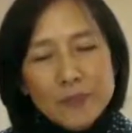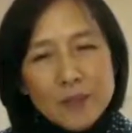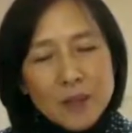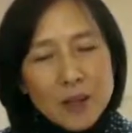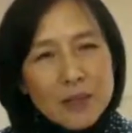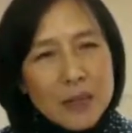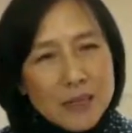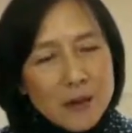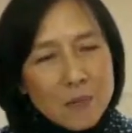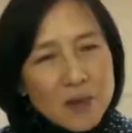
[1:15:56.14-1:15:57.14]
you know,
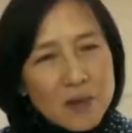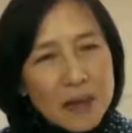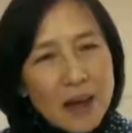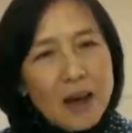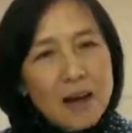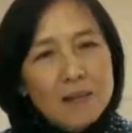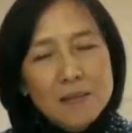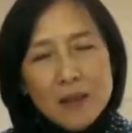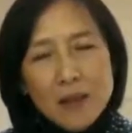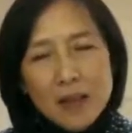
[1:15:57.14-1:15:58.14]
test something
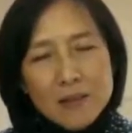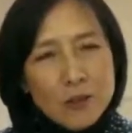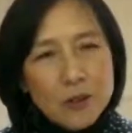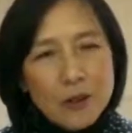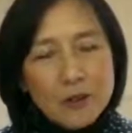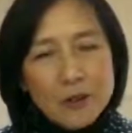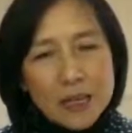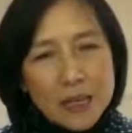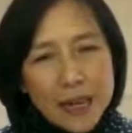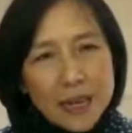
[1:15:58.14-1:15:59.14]
out and to try to
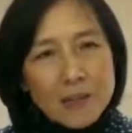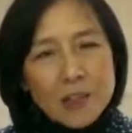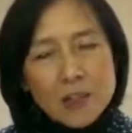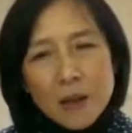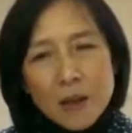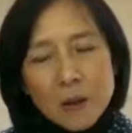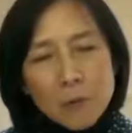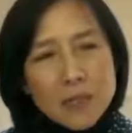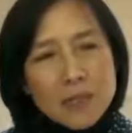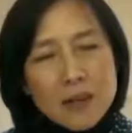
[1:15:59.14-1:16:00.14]
engage
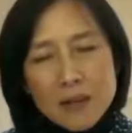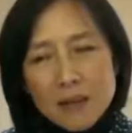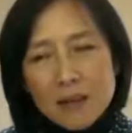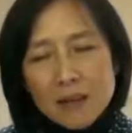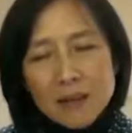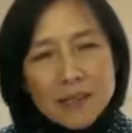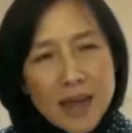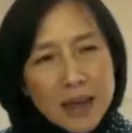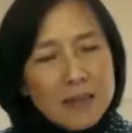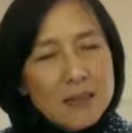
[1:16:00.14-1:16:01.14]
with the
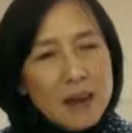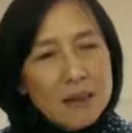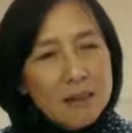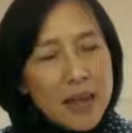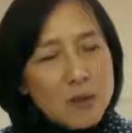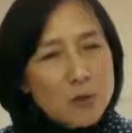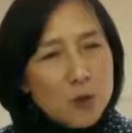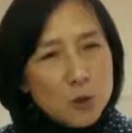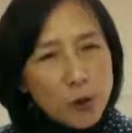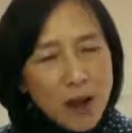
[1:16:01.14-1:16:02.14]
site's land
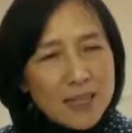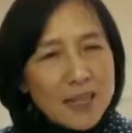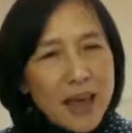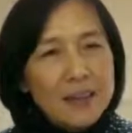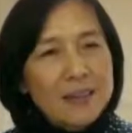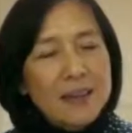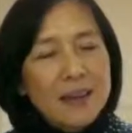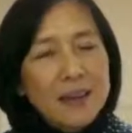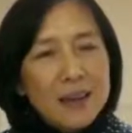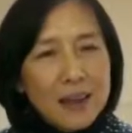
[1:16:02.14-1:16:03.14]
use process
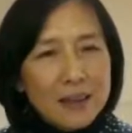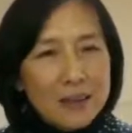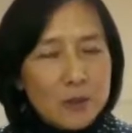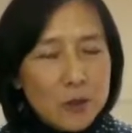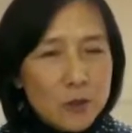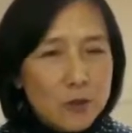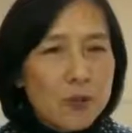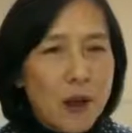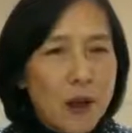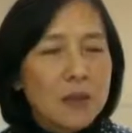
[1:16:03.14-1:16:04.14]
and to do
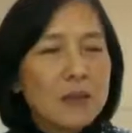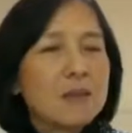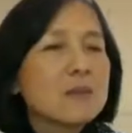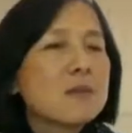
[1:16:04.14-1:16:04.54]
something